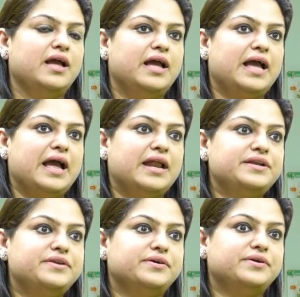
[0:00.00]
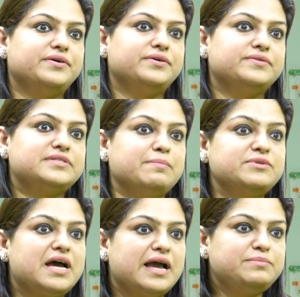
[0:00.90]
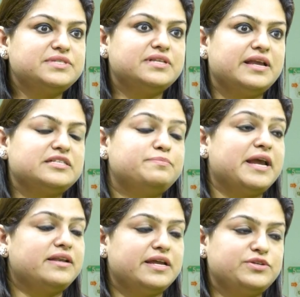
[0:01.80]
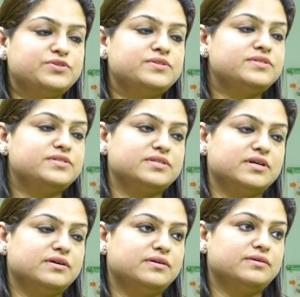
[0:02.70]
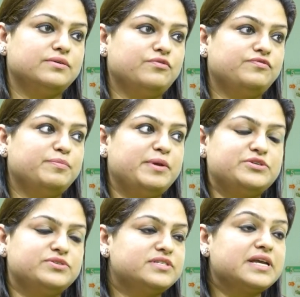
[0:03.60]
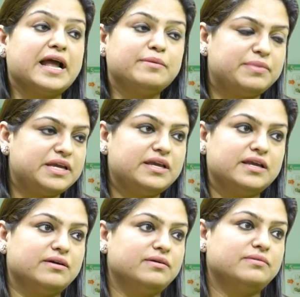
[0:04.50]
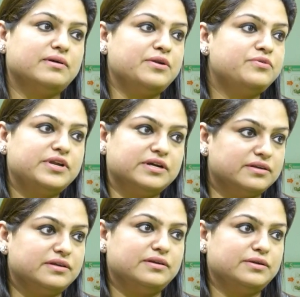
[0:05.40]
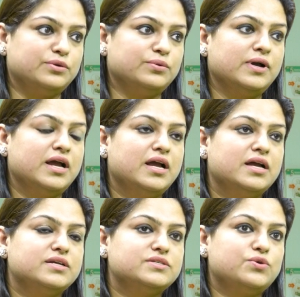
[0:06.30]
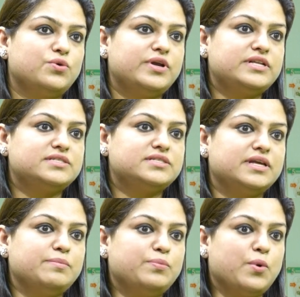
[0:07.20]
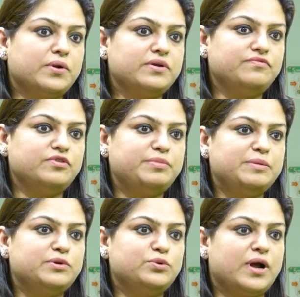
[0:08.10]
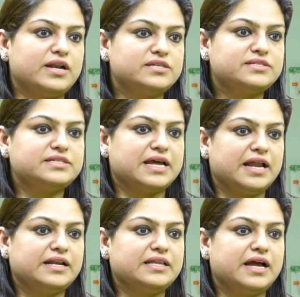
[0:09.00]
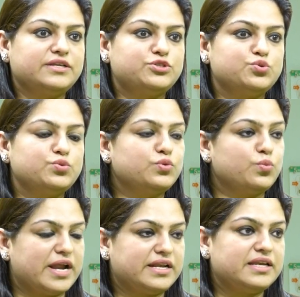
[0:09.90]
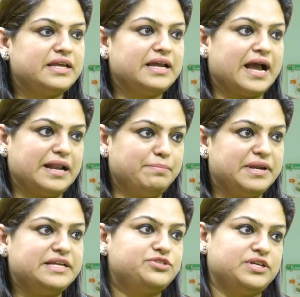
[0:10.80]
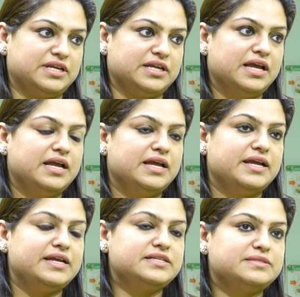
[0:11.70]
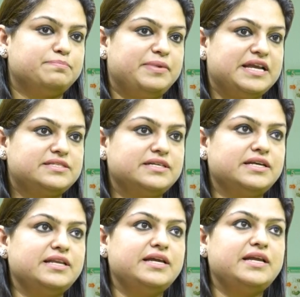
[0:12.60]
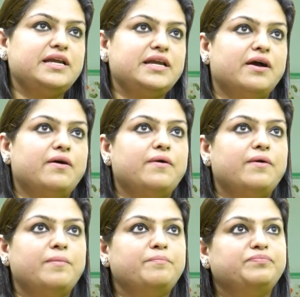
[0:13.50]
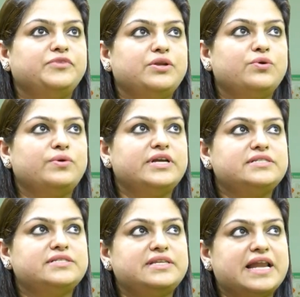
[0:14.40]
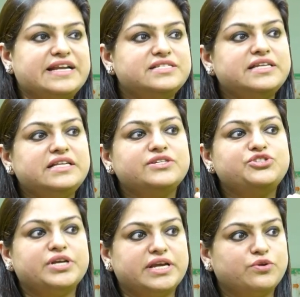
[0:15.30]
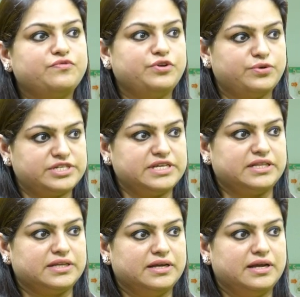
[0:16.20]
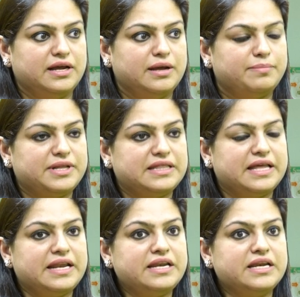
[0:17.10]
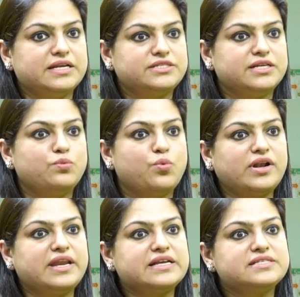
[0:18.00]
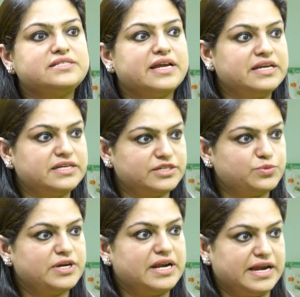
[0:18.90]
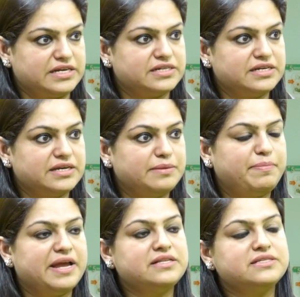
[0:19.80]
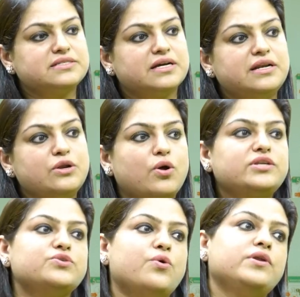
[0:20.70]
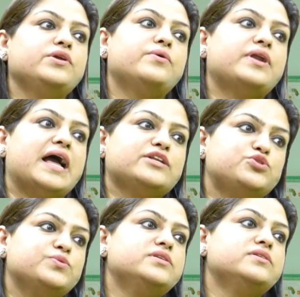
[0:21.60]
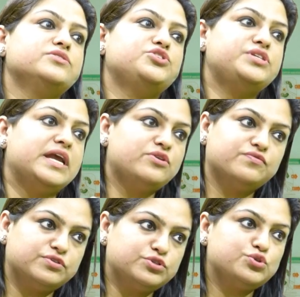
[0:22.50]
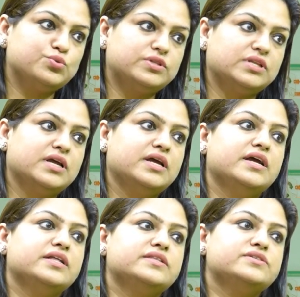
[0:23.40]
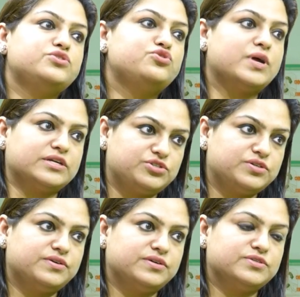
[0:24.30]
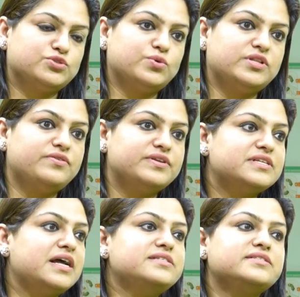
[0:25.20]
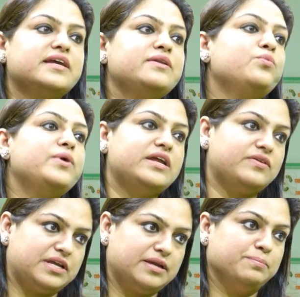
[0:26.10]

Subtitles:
And sometimes the expectations of the patients can be unreal, So it's important for people to understand that tooth whitening and bleaching is basically, it's lightening the shade of your teeth. But then till what extent it will lighten depends a lot on your actual shade of the tooth, the structure, so the results can vary.